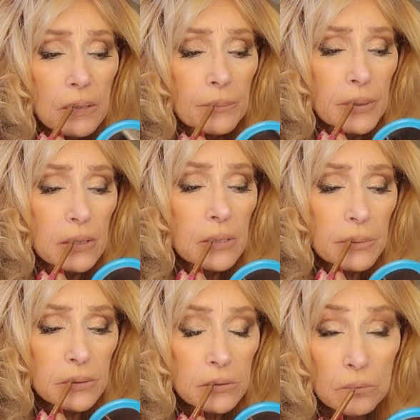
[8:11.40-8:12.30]

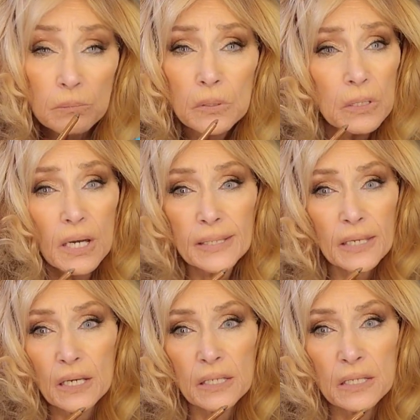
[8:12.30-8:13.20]

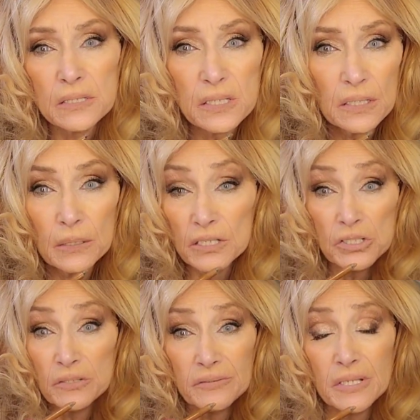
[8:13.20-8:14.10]
I can't say anything. I
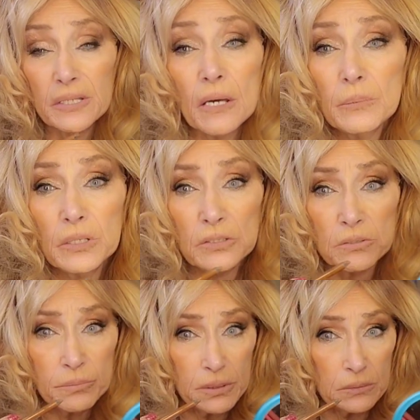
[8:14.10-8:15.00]
shouldn't have said that much,
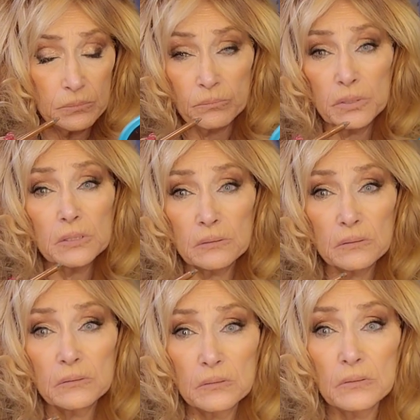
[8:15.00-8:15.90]
but
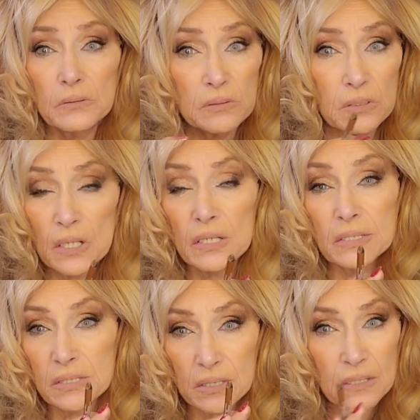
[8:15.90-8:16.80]

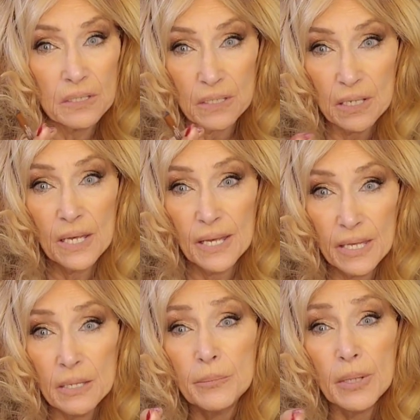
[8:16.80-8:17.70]
him
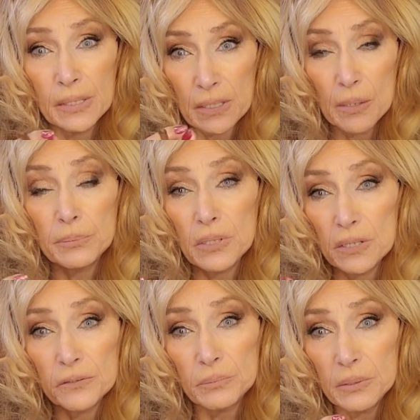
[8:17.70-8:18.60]
and a couple of
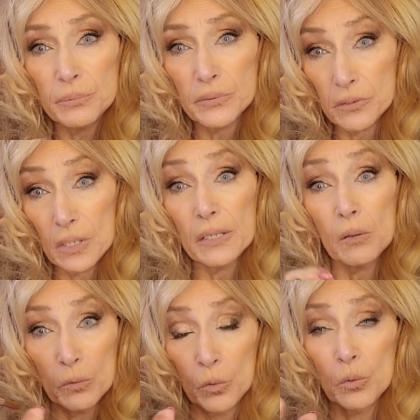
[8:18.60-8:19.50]
other people, they're like,
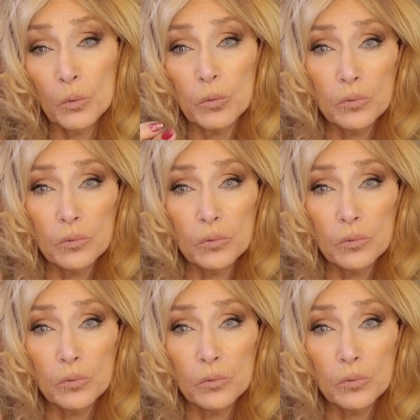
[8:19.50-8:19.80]
oh,